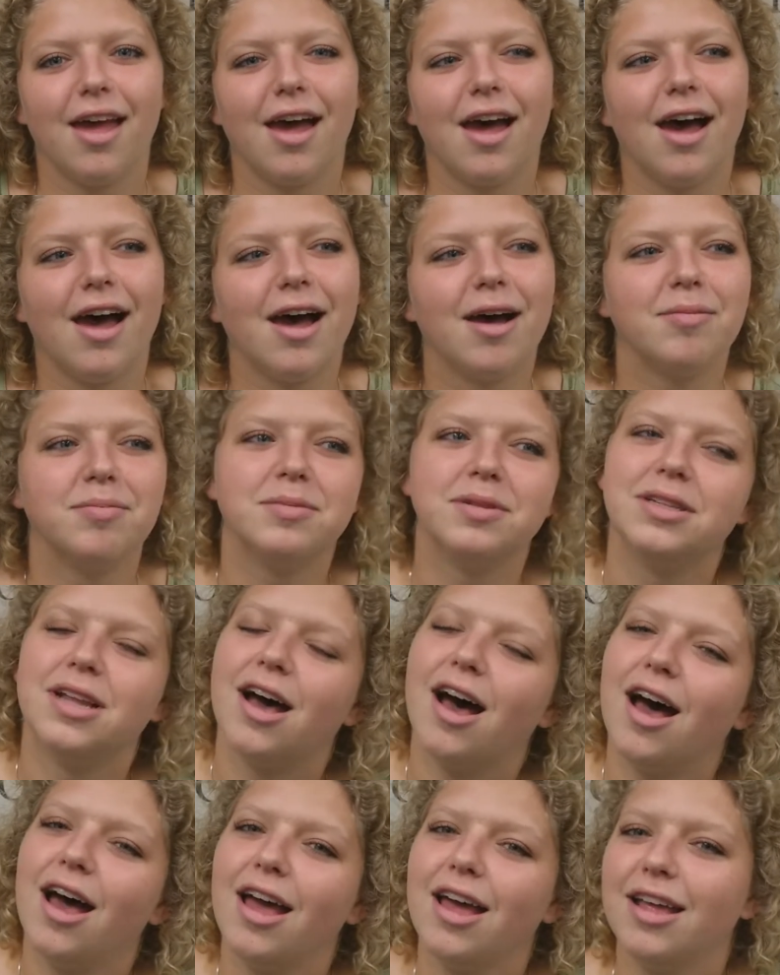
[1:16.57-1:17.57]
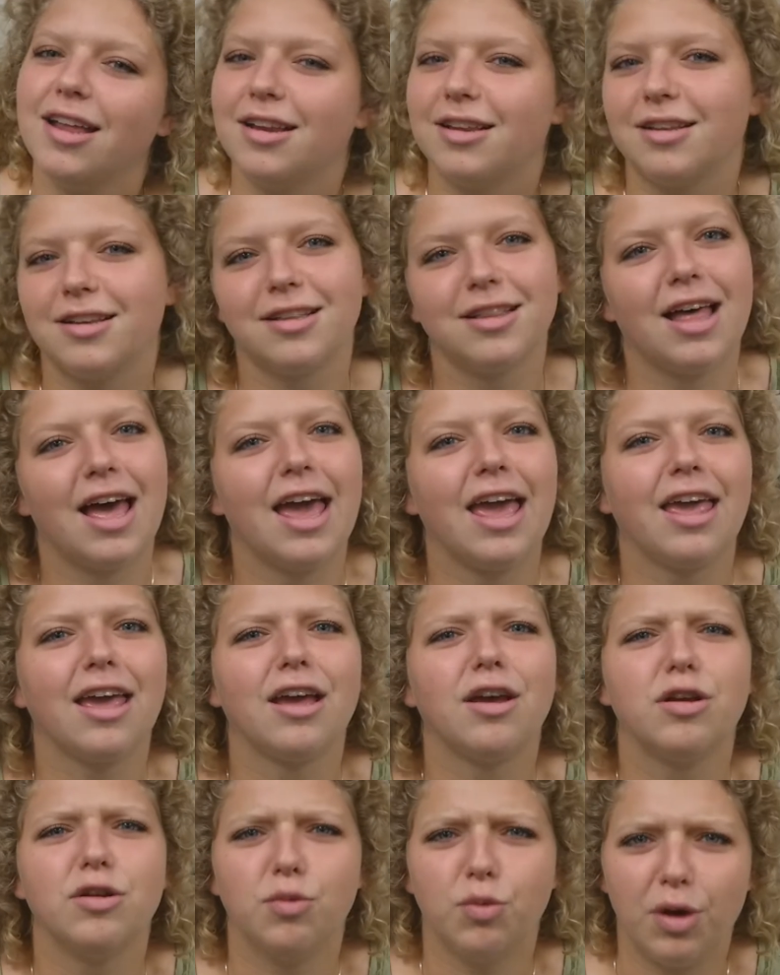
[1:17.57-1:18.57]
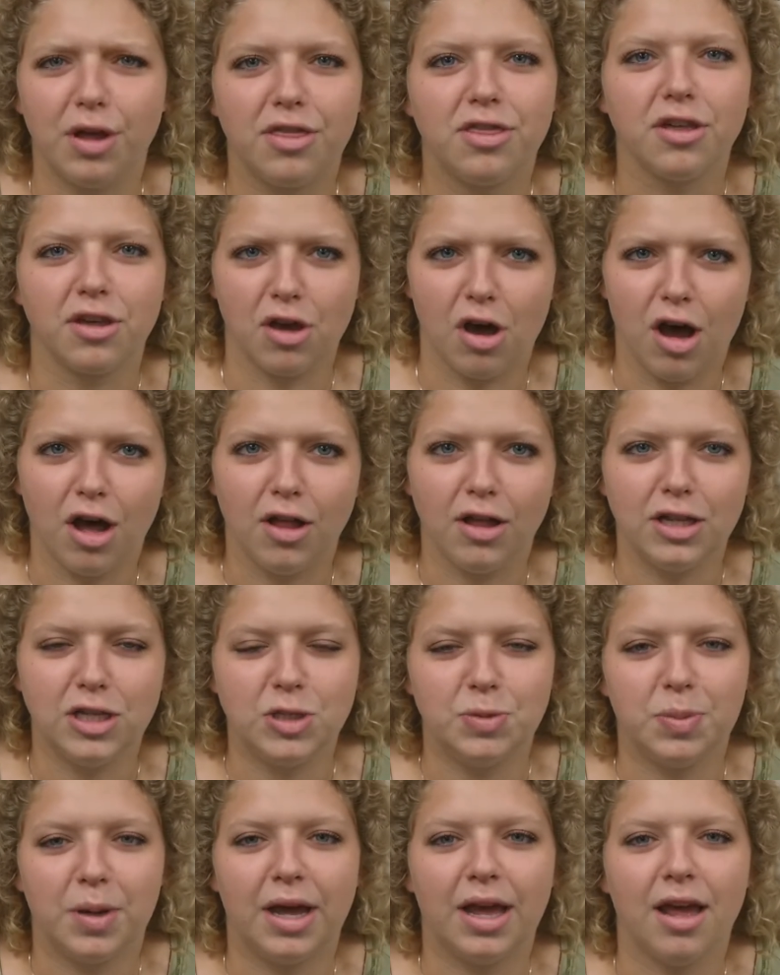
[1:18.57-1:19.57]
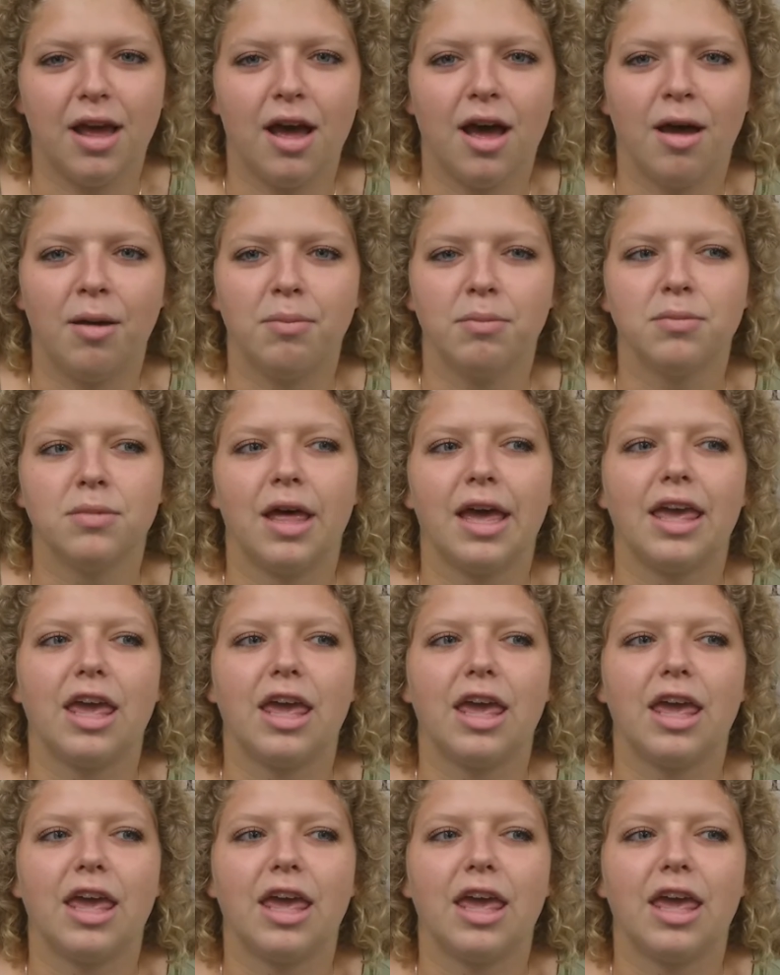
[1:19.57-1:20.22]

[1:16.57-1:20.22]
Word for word: Not like with the college, but like